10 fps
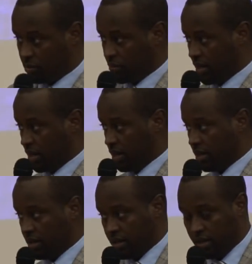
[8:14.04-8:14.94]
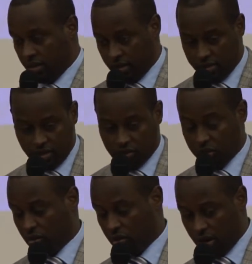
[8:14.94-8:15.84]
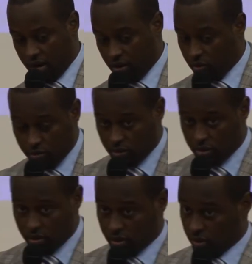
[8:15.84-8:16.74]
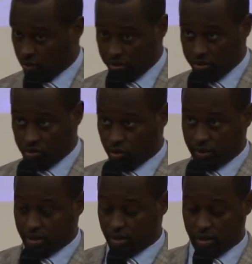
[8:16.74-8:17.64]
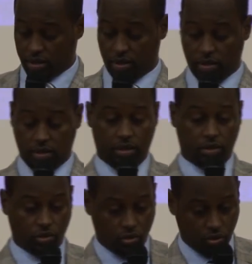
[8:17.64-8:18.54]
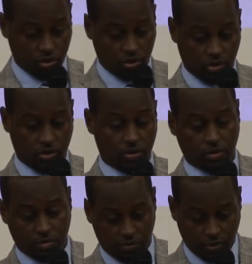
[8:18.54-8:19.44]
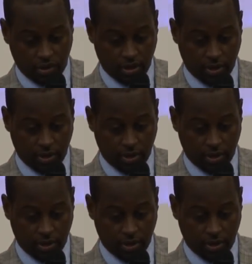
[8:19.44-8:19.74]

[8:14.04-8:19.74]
But there's no know-how, no instrument to use for